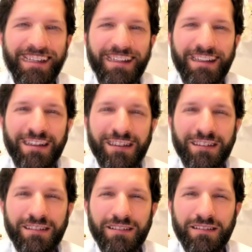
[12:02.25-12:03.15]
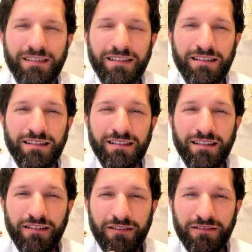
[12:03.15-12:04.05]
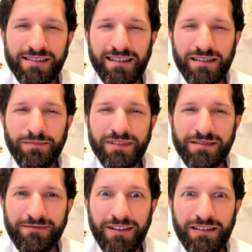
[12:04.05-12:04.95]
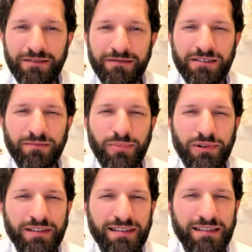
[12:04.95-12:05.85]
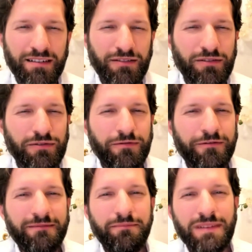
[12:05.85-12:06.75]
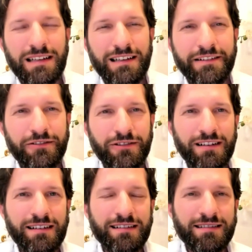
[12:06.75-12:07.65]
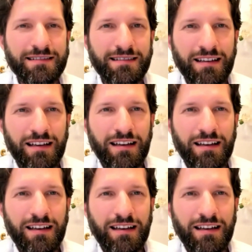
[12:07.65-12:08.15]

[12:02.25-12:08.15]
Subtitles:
Yeah. And the third step is very, very important, to familiarize,